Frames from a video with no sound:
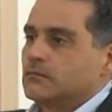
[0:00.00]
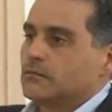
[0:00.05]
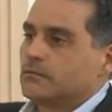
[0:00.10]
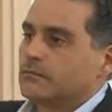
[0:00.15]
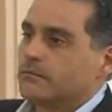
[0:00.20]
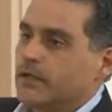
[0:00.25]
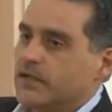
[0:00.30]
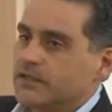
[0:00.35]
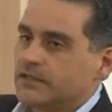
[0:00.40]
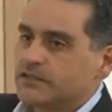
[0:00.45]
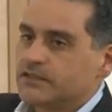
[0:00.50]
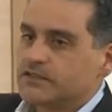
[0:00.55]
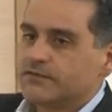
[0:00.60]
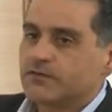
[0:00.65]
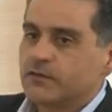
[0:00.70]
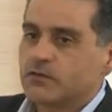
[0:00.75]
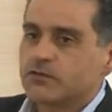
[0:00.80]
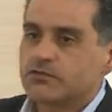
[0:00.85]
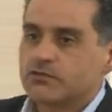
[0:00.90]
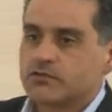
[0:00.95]
by this
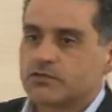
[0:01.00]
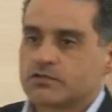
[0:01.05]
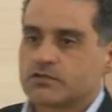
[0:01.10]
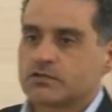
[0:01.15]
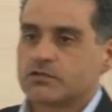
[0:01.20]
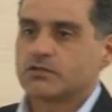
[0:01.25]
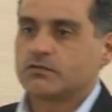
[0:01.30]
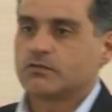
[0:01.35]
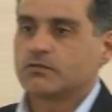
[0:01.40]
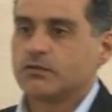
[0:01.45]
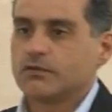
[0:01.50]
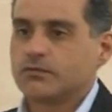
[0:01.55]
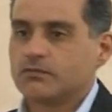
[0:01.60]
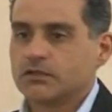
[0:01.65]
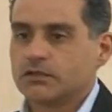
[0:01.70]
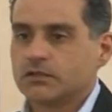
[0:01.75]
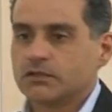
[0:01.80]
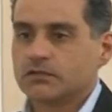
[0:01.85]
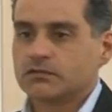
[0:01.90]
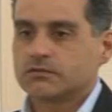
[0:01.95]
focus, we
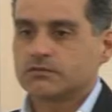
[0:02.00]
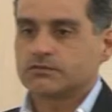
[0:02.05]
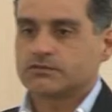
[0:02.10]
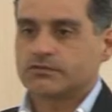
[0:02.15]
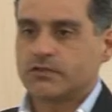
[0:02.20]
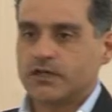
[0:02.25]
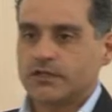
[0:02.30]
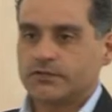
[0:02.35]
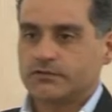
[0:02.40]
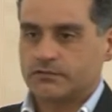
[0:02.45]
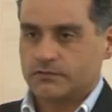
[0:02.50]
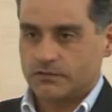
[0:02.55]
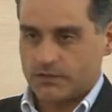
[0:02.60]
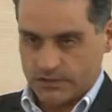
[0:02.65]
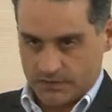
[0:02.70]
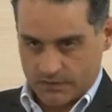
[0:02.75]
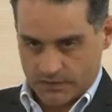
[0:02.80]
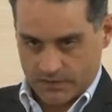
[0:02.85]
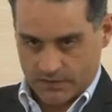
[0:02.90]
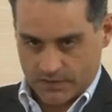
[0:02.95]
will try to
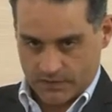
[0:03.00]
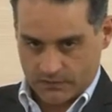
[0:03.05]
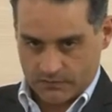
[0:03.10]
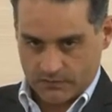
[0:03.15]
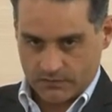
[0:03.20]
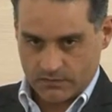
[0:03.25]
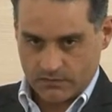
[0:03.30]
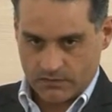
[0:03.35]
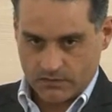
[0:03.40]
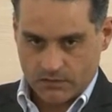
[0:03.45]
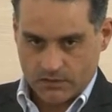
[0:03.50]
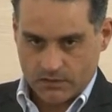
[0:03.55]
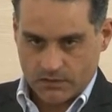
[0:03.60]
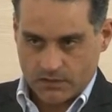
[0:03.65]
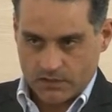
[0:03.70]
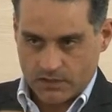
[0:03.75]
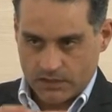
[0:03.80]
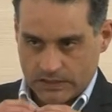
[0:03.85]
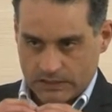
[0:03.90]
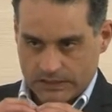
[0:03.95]
understand
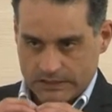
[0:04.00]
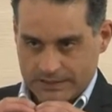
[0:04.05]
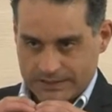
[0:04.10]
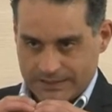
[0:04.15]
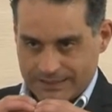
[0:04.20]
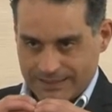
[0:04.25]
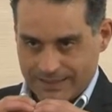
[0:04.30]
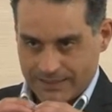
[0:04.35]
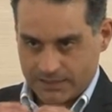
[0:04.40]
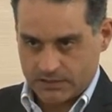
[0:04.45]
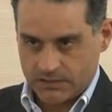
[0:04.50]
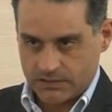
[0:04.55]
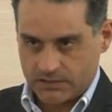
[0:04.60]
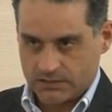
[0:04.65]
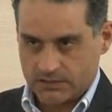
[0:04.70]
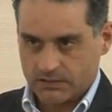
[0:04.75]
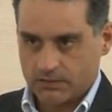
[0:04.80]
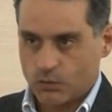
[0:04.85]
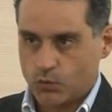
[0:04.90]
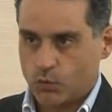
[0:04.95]

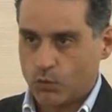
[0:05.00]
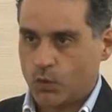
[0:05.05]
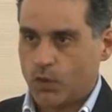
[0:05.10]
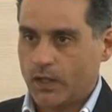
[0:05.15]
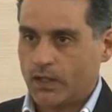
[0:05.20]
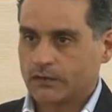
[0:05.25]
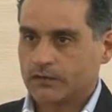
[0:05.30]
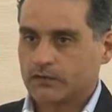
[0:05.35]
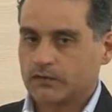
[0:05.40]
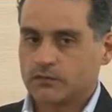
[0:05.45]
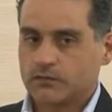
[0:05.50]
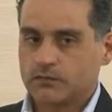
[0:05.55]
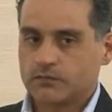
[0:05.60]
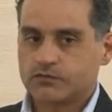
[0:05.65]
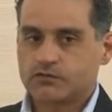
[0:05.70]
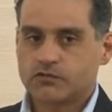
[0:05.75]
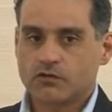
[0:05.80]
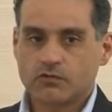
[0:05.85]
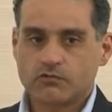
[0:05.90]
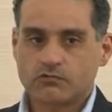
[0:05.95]
exactly what the
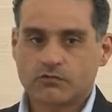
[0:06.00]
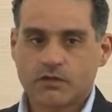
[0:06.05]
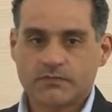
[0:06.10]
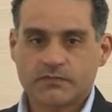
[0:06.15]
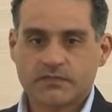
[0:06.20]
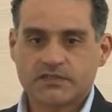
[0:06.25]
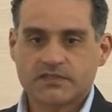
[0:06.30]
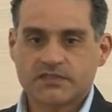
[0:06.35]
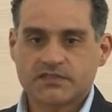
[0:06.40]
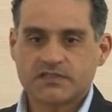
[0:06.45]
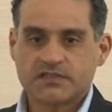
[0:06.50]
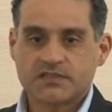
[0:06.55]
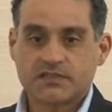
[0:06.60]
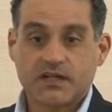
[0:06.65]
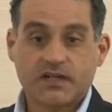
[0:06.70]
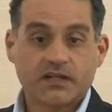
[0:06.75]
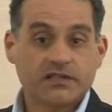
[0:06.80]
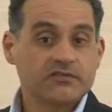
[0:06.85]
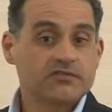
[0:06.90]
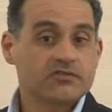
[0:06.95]
program is
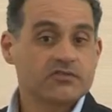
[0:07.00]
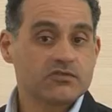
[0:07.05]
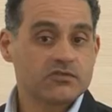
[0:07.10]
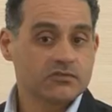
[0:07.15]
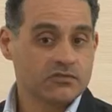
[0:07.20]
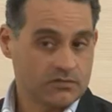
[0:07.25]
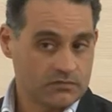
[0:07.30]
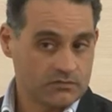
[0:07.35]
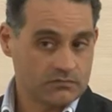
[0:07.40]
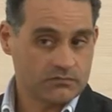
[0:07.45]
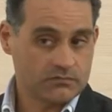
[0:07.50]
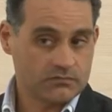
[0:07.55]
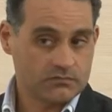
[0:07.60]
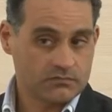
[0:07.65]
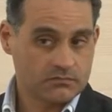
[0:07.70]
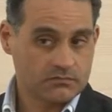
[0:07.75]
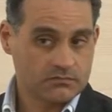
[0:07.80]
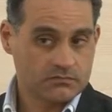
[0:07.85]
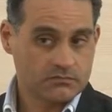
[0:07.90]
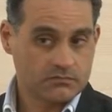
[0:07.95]
designed to do.
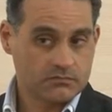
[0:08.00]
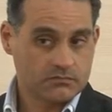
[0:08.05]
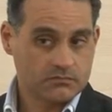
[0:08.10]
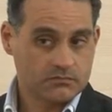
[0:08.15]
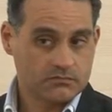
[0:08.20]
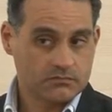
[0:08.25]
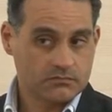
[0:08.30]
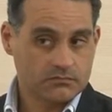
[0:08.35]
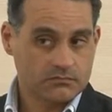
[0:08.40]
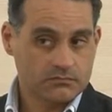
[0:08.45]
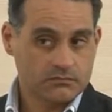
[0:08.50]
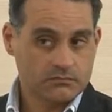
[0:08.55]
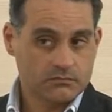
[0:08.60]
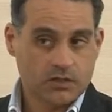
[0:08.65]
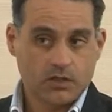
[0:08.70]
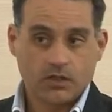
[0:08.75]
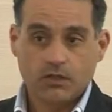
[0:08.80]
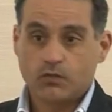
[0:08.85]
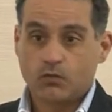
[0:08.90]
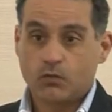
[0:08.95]

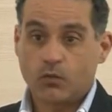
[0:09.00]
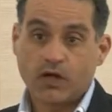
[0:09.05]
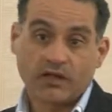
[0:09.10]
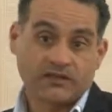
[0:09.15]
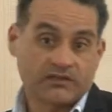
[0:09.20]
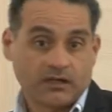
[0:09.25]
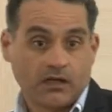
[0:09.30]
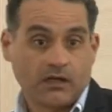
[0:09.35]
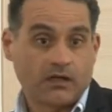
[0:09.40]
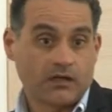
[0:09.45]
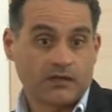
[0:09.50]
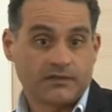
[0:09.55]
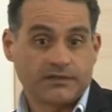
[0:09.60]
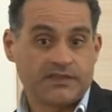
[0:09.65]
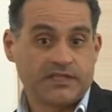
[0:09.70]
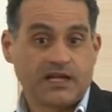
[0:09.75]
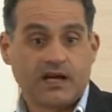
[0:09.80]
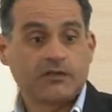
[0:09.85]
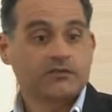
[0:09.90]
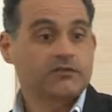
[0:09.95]
What are
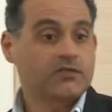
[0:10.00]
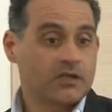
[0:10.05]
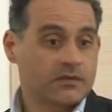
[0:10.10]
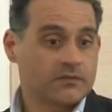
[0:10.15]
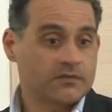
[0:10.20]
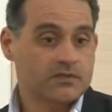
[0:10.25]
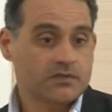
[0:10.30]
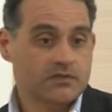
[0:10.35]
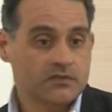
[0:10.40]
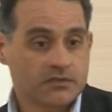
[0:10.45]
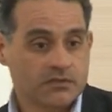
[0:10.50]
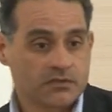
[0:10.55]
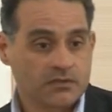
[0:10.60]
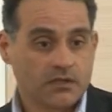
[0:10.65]
the outcomes?